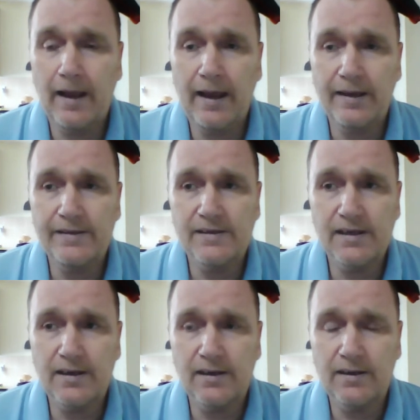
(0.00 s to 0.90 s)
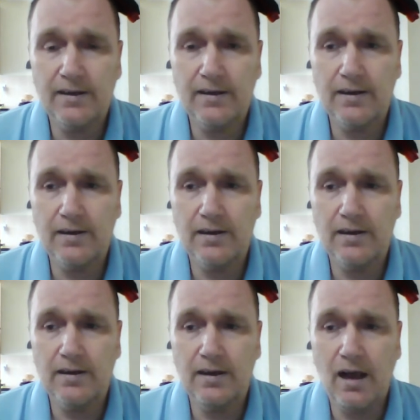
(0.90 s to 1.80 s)
And
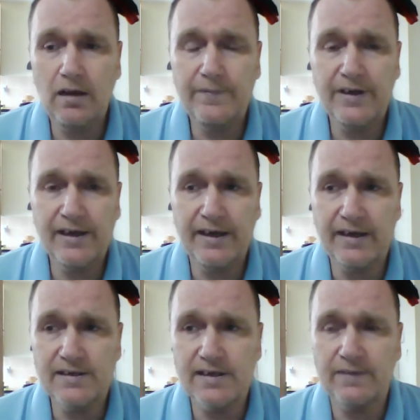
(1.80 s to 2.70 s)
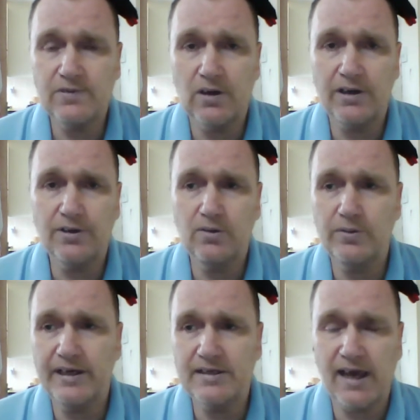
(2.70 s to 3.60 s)
over the years, they've tried
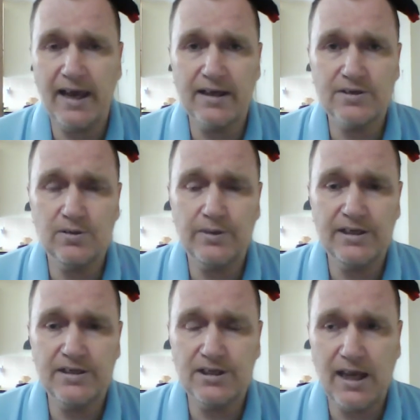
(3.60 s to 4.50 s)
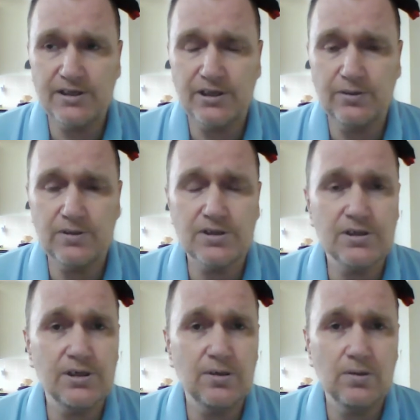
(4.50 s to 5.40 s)
all these acts, all these statutes
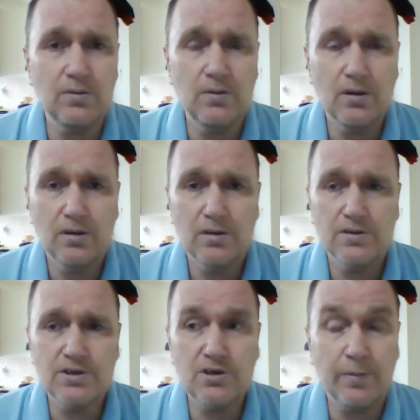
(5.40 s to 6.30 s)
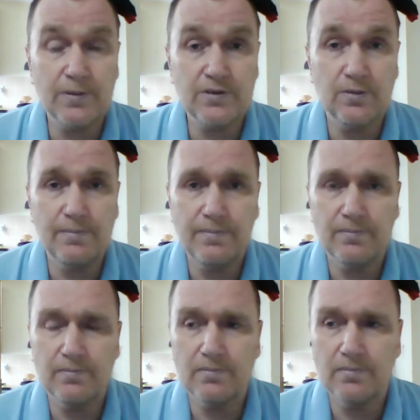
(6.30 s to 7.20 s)
to stop us from
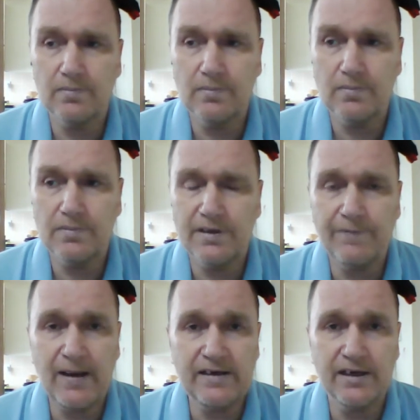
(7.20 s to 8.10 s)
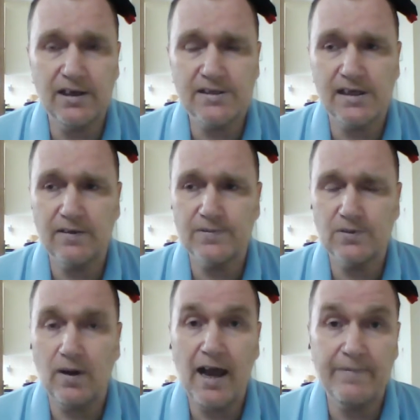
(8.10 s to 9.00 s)
defending ourselves
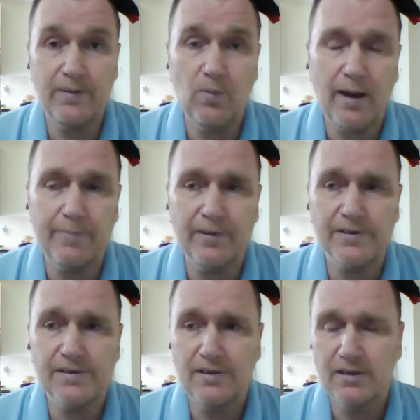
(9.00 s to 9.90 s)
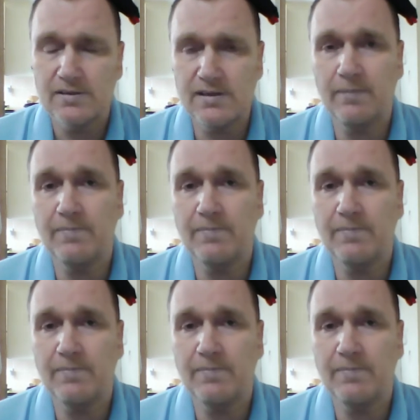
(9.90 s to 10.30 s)
or having weapons. Some